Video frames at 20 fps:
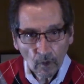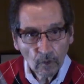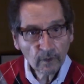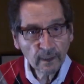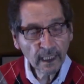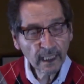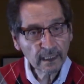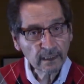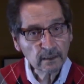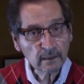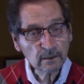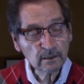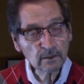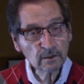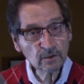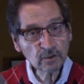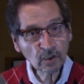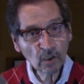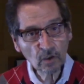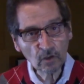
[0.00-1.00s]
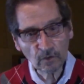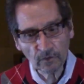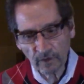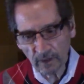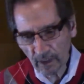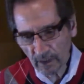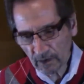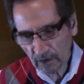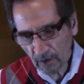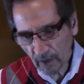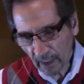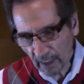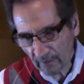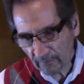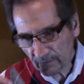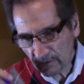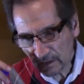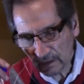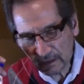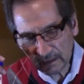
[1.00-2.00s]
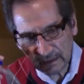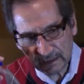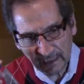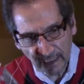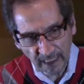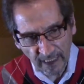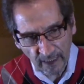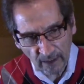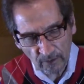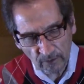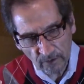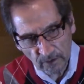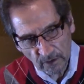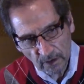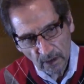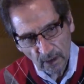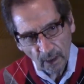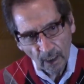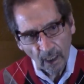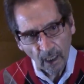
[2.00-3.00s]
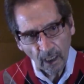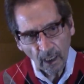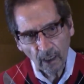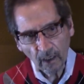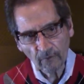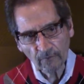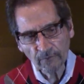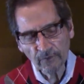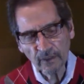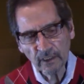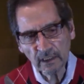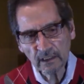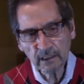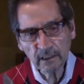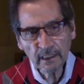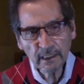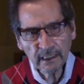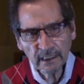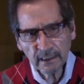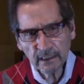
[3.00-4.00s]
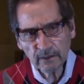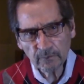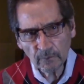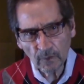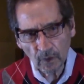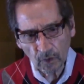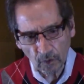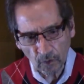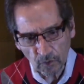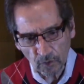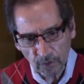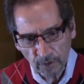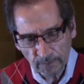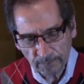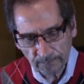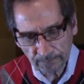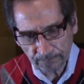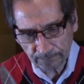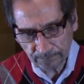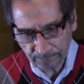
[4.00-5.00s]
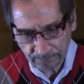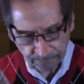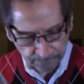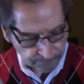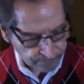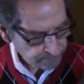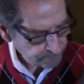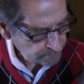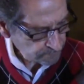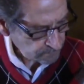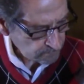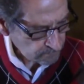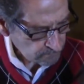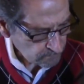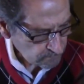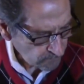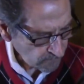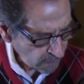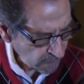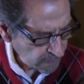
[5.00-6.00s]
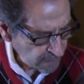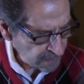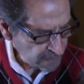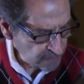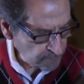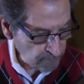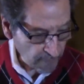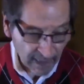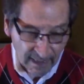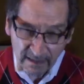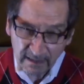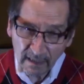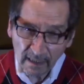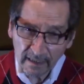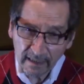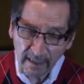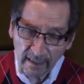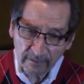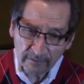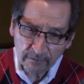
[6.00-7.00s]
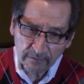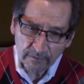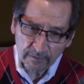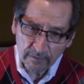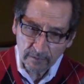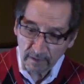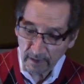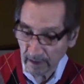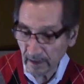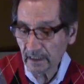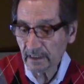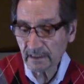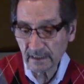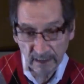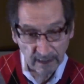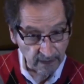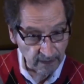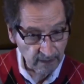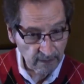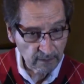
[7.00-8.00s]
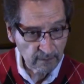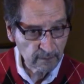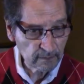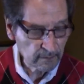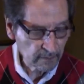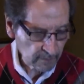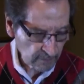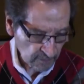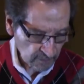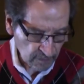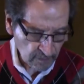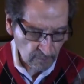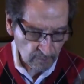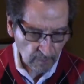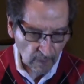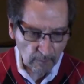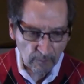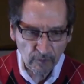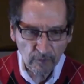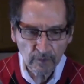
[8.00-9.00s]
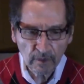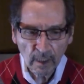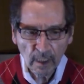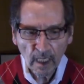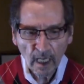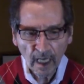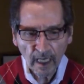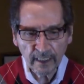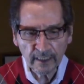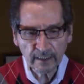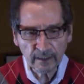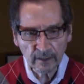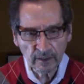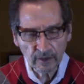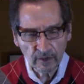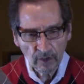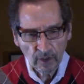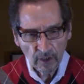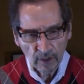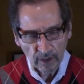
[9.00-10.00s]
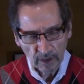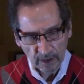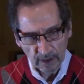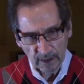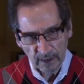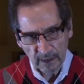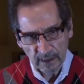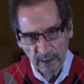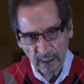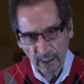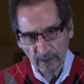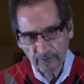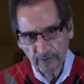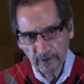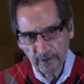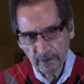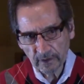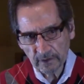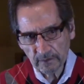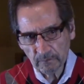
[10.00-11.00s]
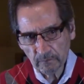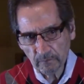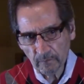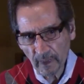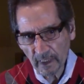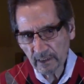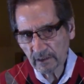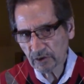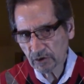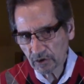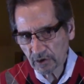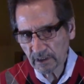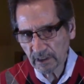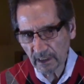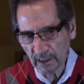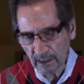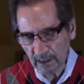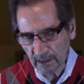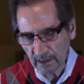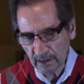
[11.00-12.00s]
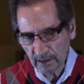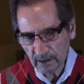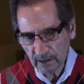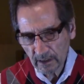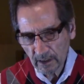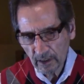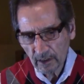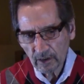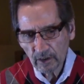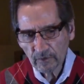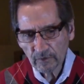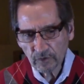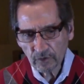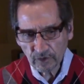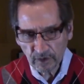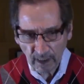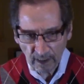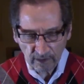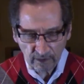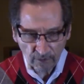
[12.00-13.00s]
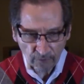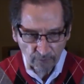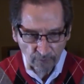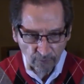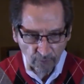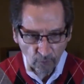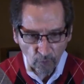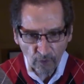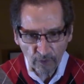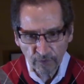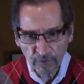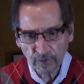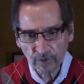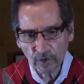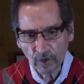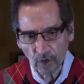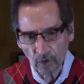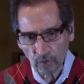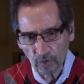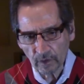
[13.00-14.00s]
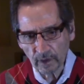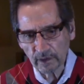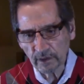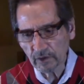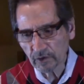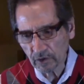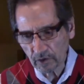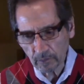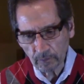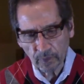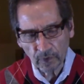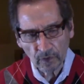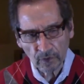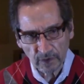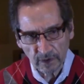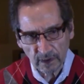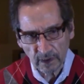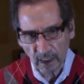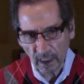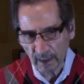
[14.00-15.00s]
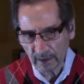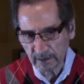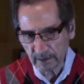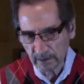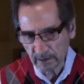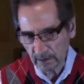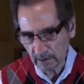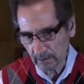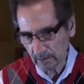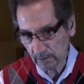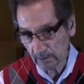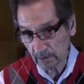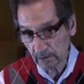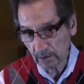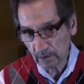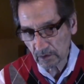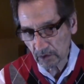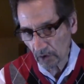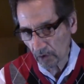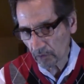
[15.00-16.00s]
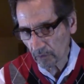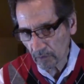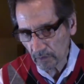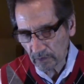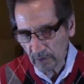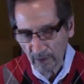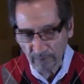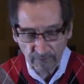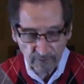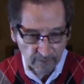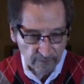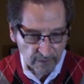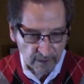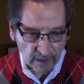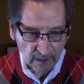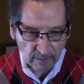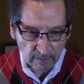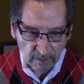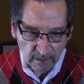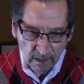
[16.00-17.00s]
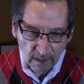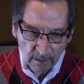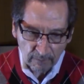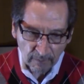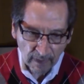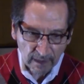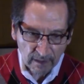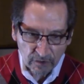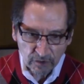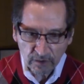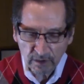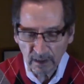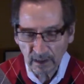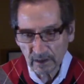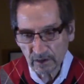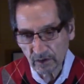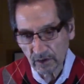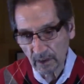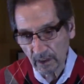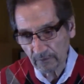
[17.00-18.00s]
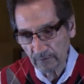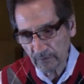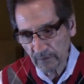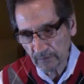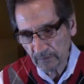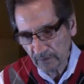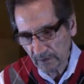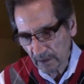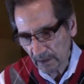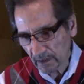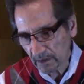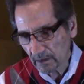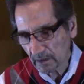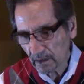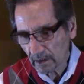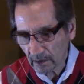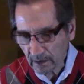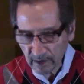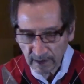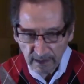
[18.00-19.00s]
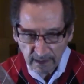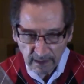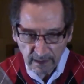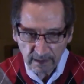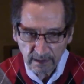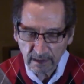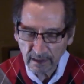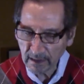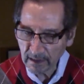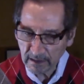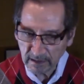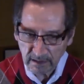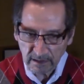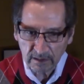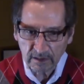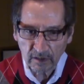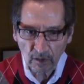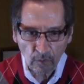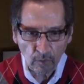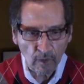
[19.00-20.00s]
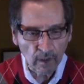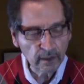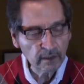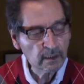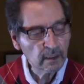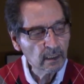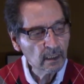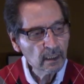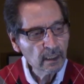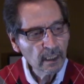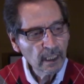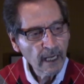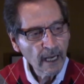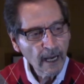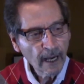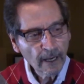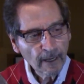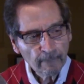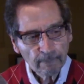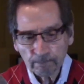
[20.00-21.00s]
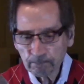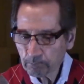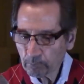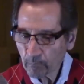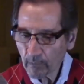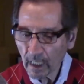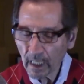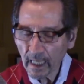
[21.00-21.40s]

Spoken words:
Okay, so there you have the sound of the Lydian mode. It's based on F in this key. Just remember, in every major key, if you take the fourth note and then you can build it on, so you have 15 major keys, you could have 15 Lydian keys, and so on.